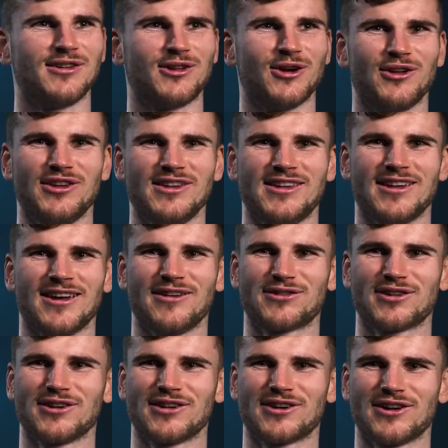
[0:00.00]
you don't need to have
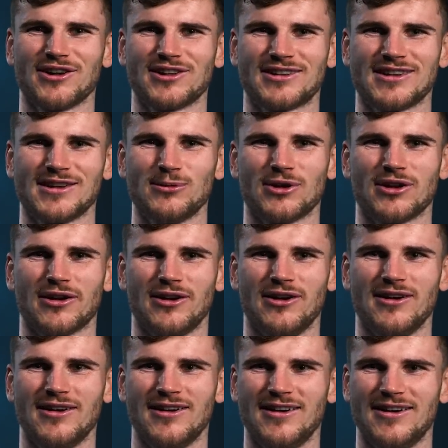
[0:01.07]
to call it Timo now.